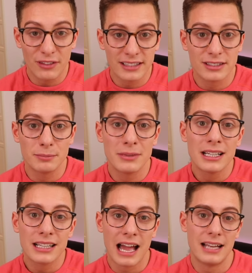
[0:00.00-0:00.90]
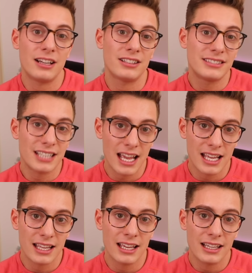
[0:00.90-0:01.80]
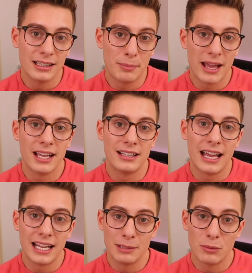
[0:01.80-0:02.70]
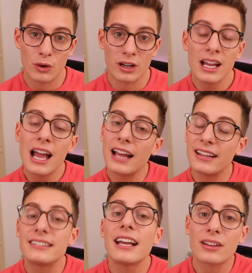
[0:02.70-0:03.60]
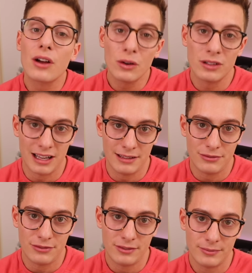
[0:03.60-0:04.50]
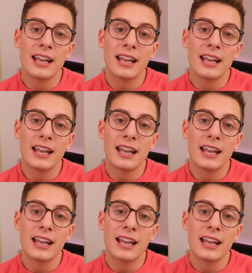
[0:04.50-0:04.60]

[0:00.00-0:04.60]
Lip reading: victim cannot take the pain anymore and they take their own life.